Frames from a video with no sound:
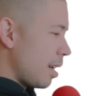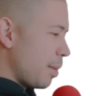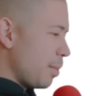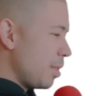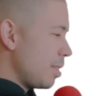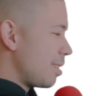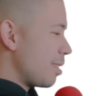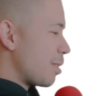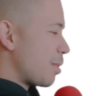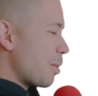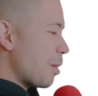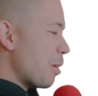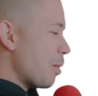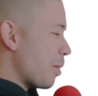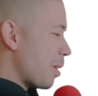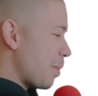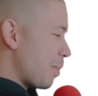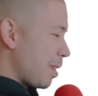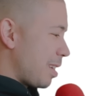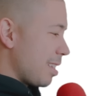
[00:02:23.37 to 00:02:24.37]
I'm using a
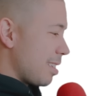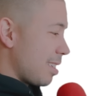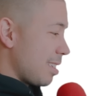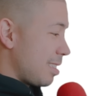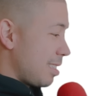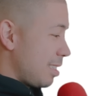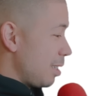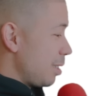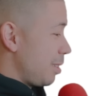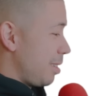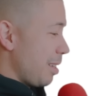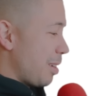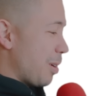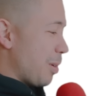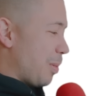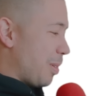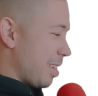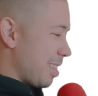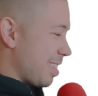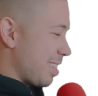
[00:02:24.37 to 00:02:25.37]
throwaway because I seriously
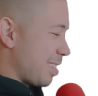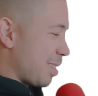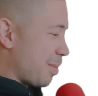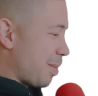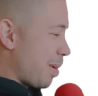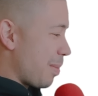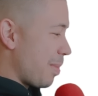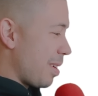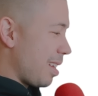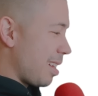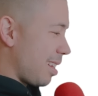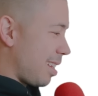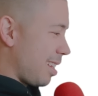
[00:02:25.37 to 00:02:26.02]
don't want this on my main